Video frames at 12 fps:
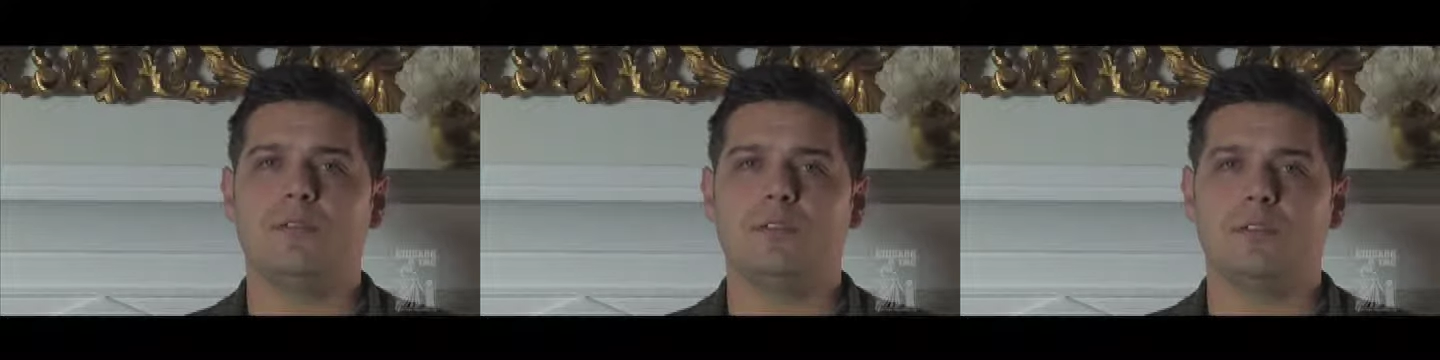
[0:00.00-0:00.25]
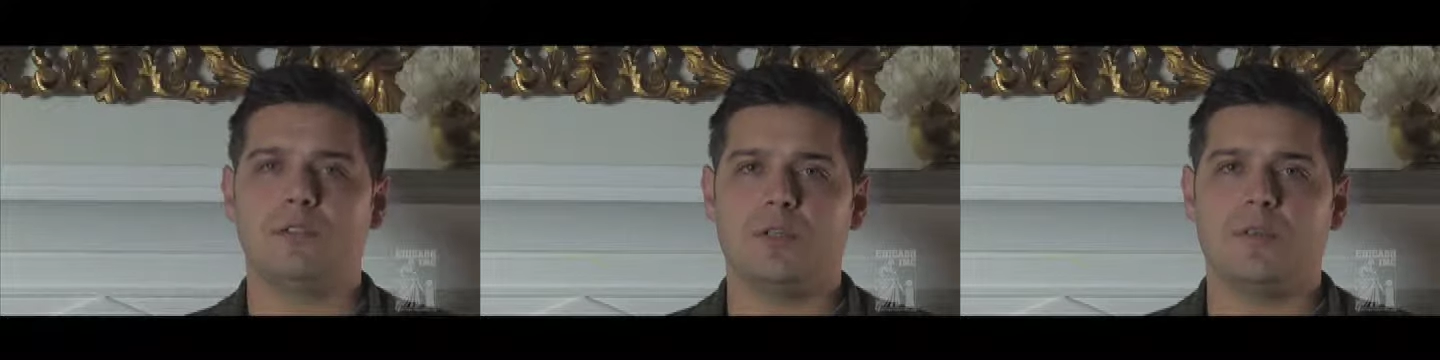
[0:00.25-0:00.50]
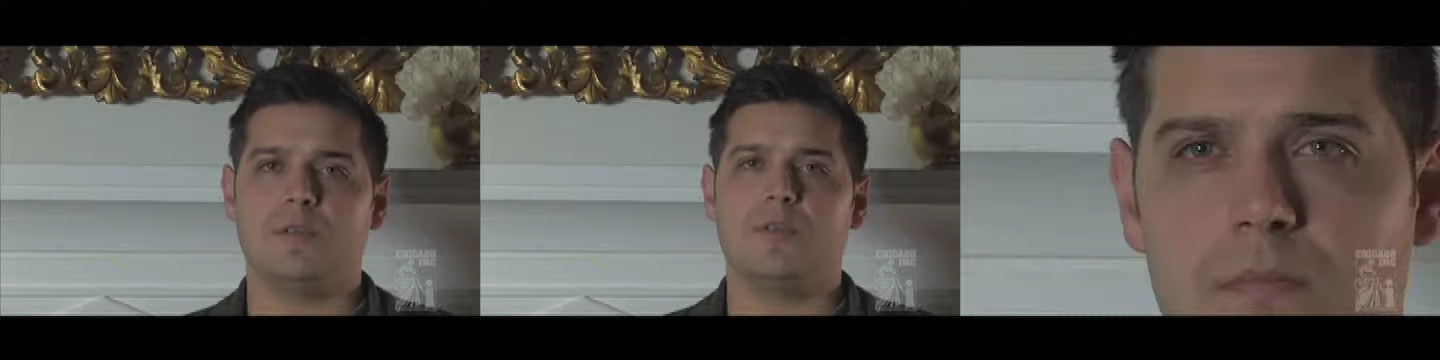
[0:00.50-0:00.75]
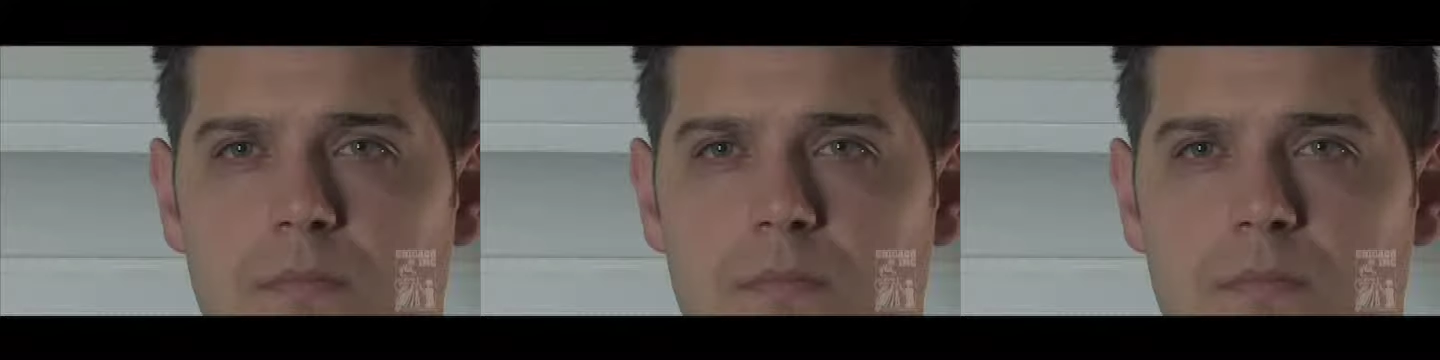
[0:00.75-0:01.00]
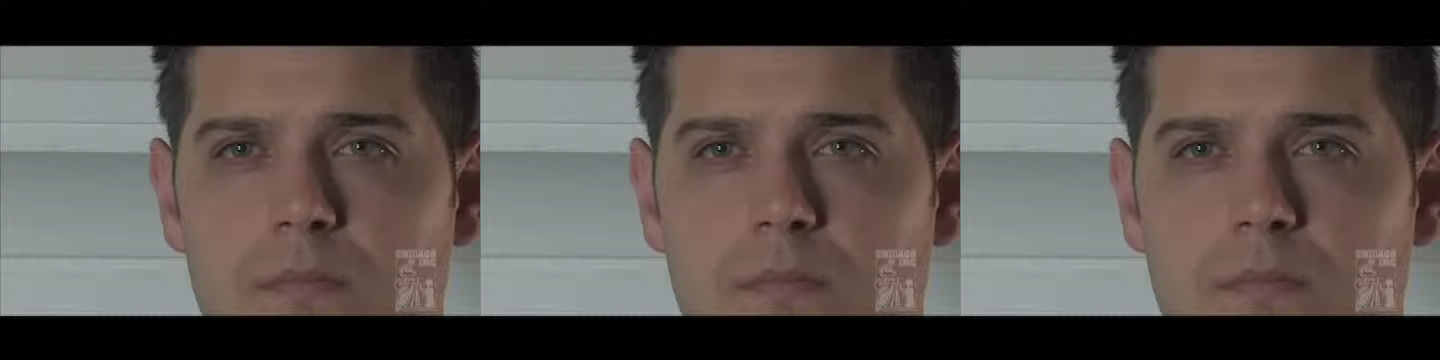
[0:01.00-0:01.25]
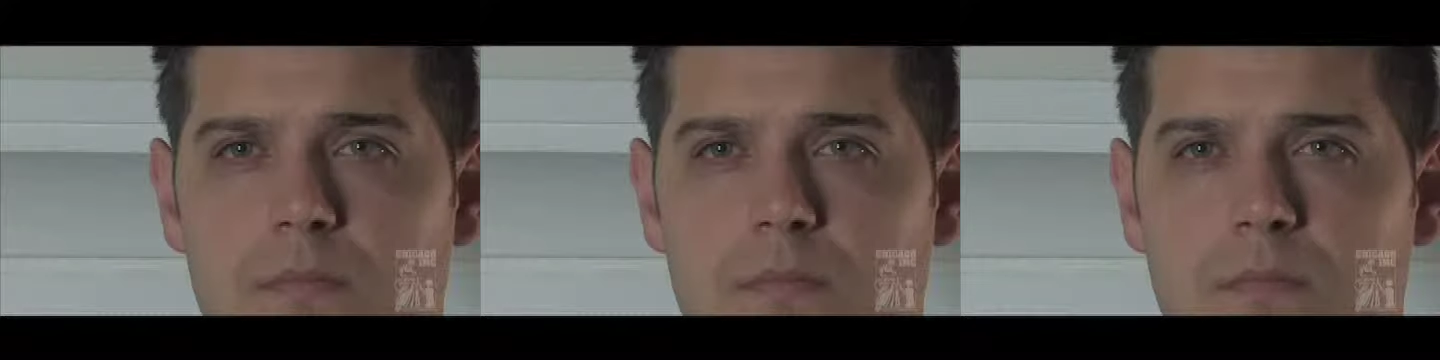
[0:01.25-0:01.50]
to serve the,
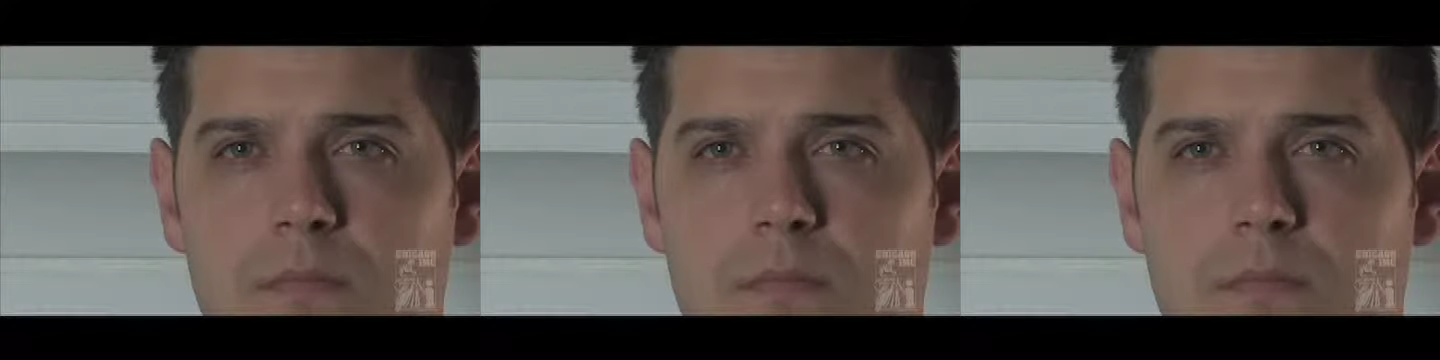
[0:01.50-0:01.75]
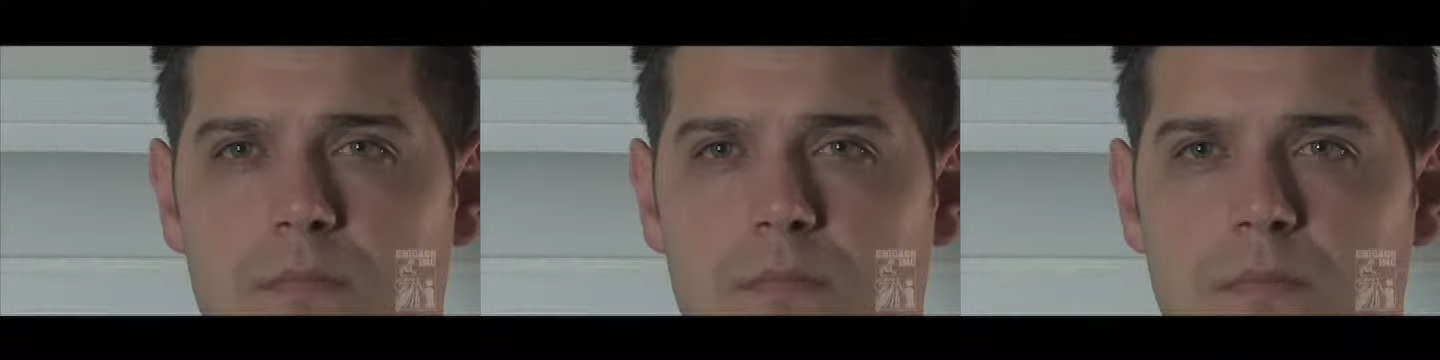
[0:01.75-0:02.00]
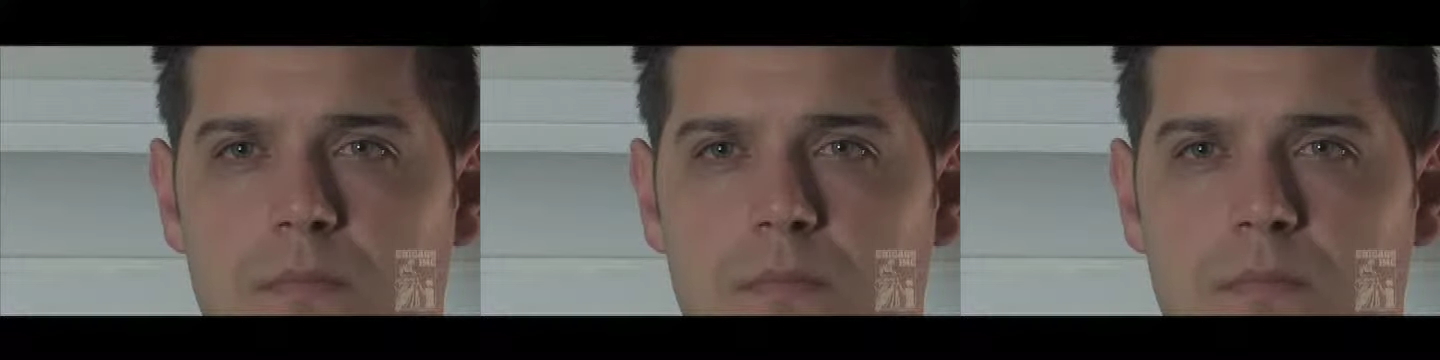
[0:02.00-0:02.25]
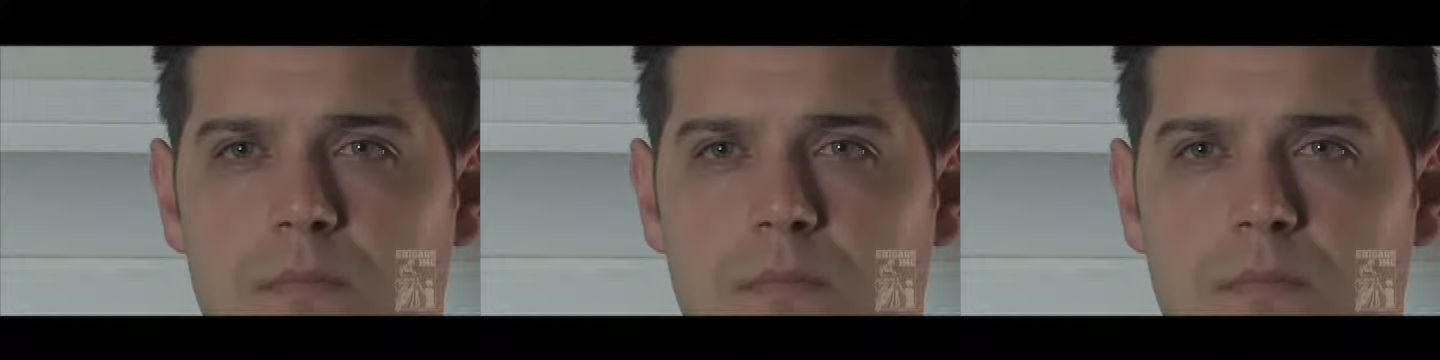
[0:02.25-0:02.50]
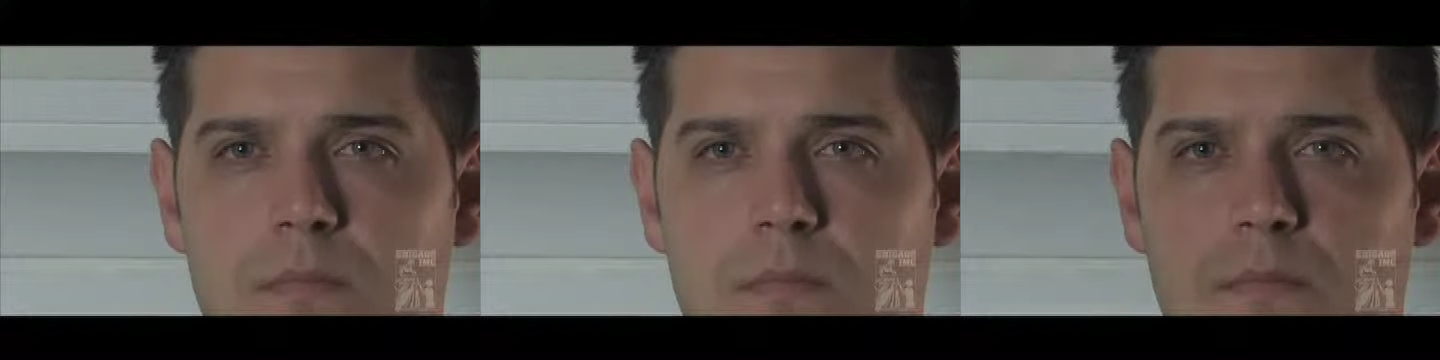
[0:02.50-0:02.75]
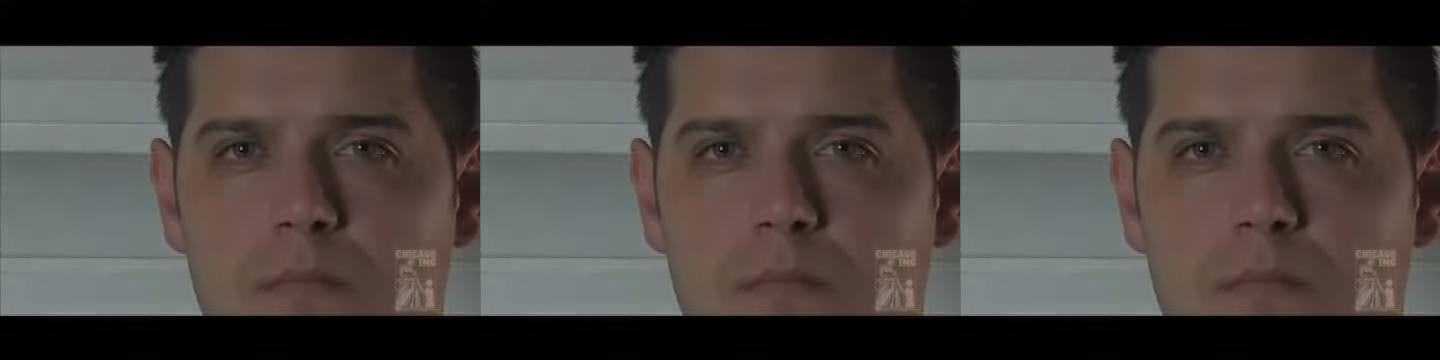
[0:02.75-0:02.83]
the will of the people.